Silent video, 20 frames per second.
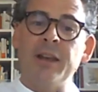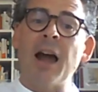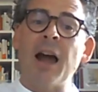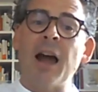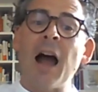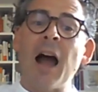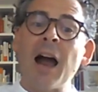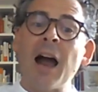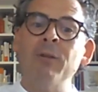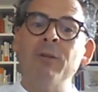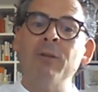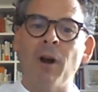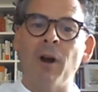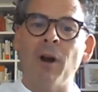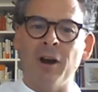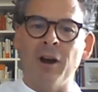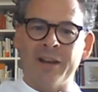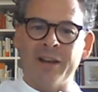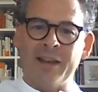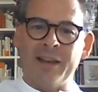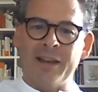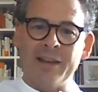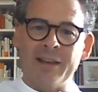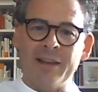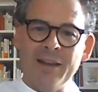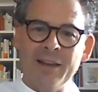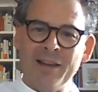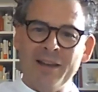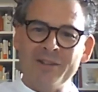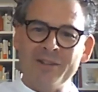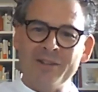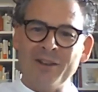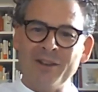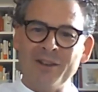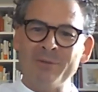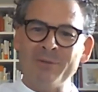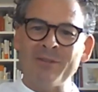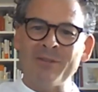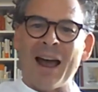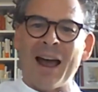in hierarchy in
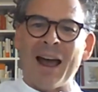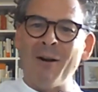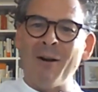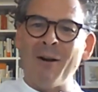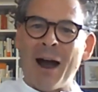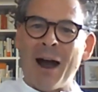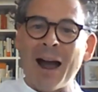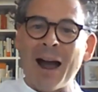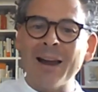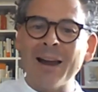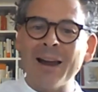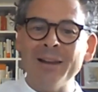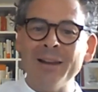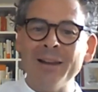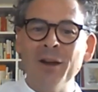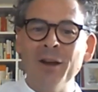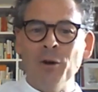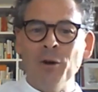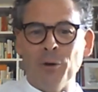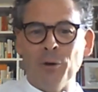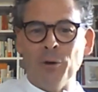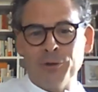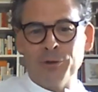terms of how high